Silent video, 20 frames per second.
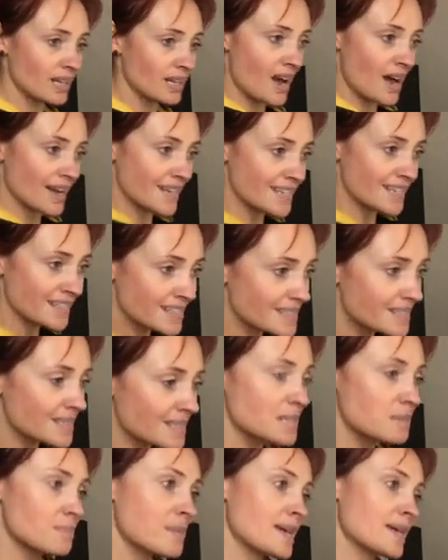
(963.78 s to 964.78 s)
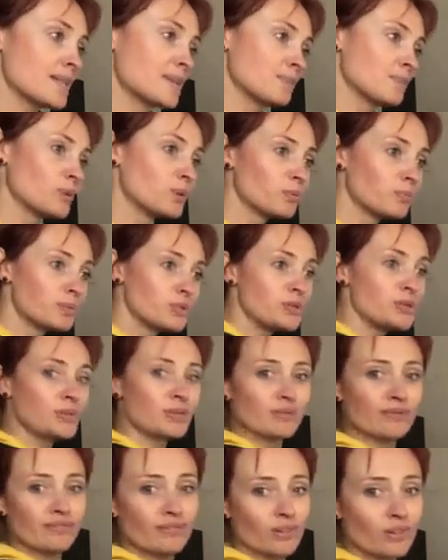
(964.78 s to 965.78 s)
lines and you make them all
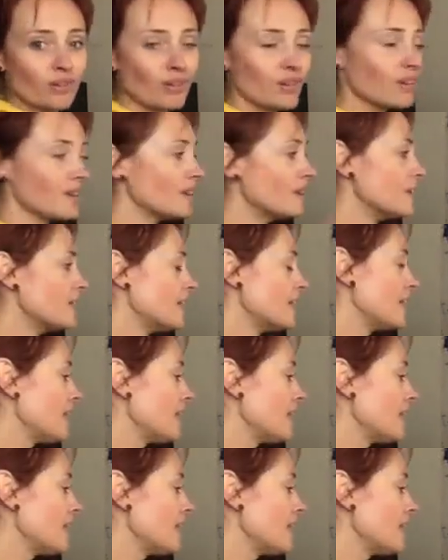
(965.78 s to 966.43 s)
beautiful.